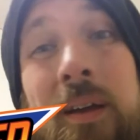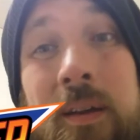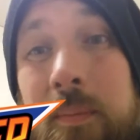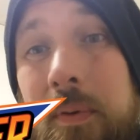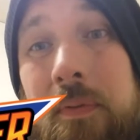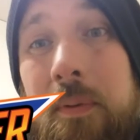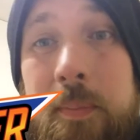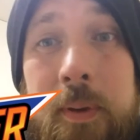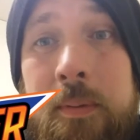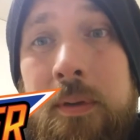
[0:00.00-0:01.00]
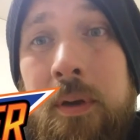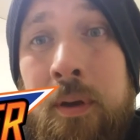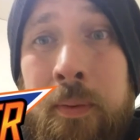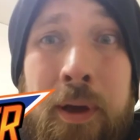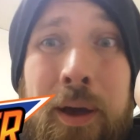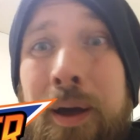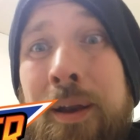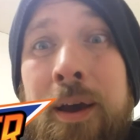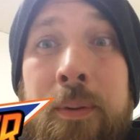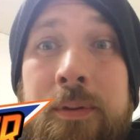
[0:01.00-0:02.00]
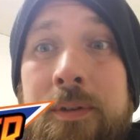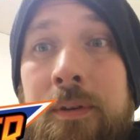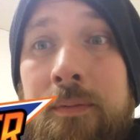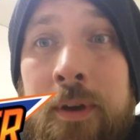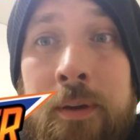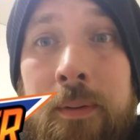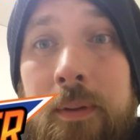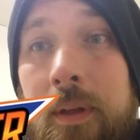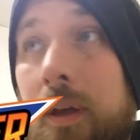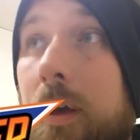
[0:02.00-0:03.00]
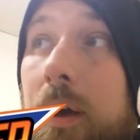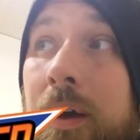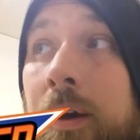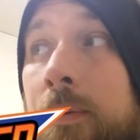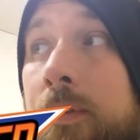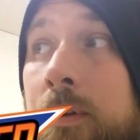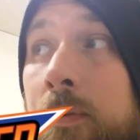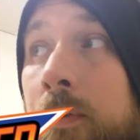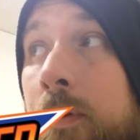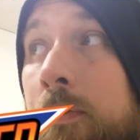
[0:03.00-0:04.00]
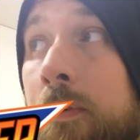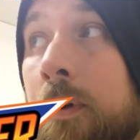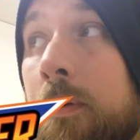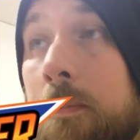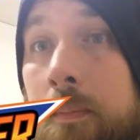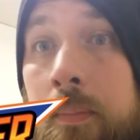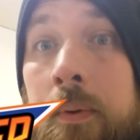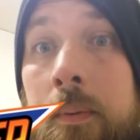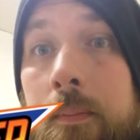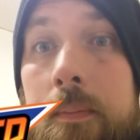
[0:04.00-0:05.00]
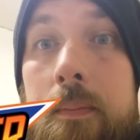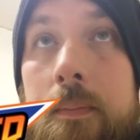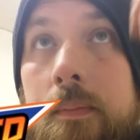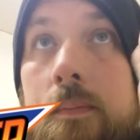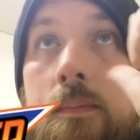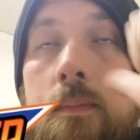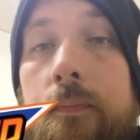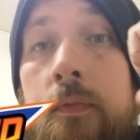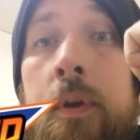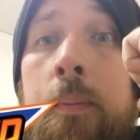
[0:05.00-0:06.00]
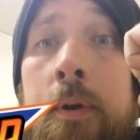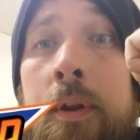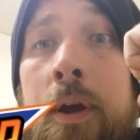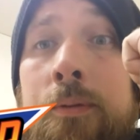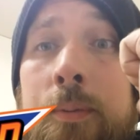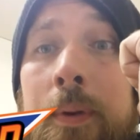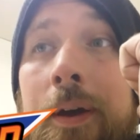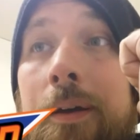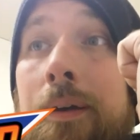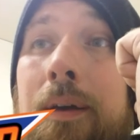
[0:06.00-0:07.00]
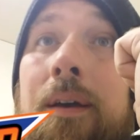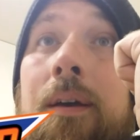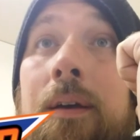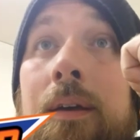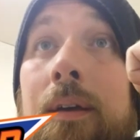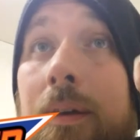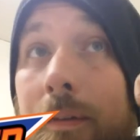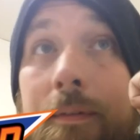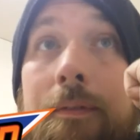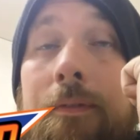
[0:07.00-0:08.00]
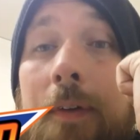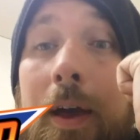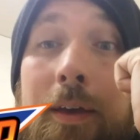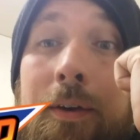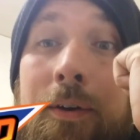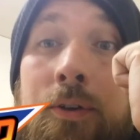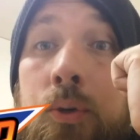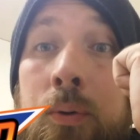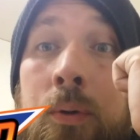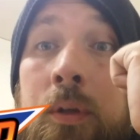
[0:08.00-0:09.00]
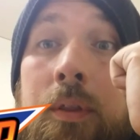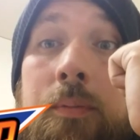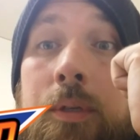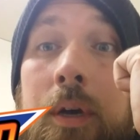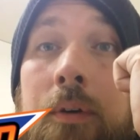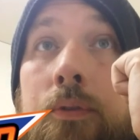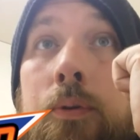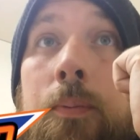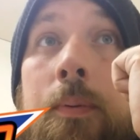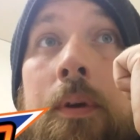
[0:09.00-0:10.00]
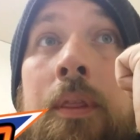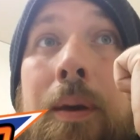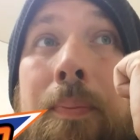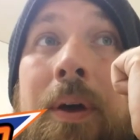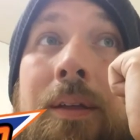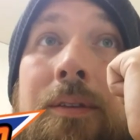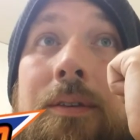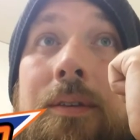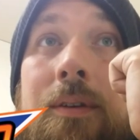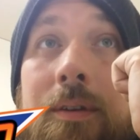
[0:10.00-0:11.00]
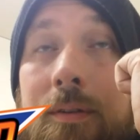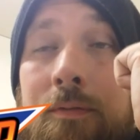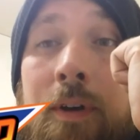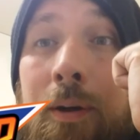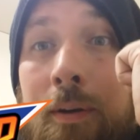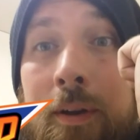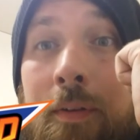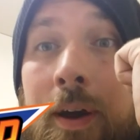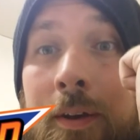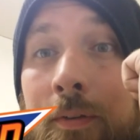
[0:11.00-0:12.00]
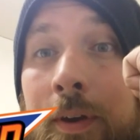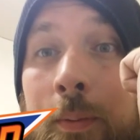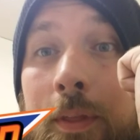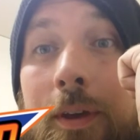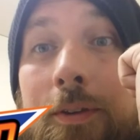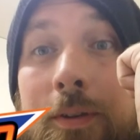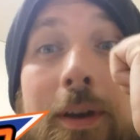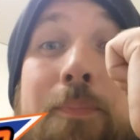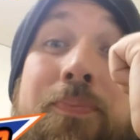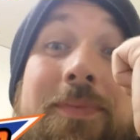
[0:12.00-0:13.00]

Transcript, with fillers: And before people start going, I know it's not real, I know it's not a real fight, but if anybody knows about fake guys oiling themselves up in their pants, rolling around a ring with each other,